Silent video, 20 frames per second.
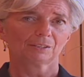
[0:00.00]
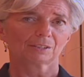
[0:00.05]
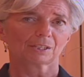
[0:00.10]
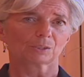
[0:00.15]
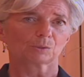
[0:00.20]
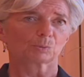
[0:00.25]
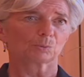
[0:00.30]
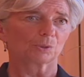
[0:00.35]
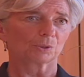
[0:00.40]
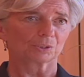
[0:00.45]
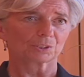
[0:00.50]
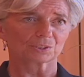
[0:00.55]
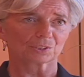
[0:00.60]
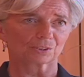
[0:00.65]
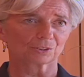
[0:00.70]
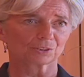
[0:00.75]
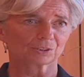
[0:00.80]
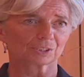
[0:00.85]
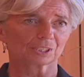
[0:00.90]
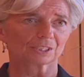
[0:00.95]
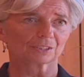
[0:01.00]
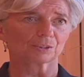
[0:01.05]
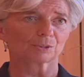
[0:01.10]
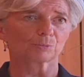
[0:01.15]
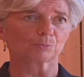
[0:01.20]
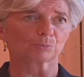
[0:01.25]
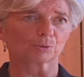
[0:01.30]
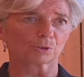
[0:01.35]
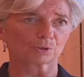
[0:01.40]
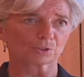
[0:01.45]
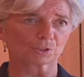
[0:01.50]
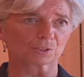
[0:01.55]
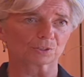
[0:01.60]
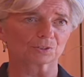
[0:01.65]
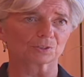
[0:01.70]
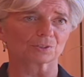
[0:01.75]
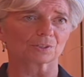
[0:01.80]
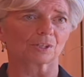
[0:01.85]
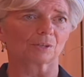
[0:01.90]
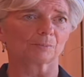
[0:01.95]
that work is undertaken,
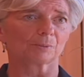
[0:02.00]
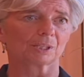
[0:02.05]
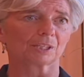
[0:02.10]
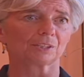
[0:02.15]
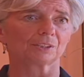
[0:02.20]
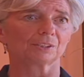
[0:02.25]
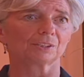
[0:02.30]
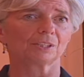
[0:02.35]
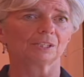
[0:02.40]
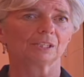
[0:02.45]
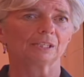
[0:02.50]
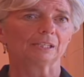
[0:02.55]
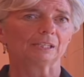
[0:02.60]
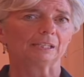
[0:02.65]
projects are begun,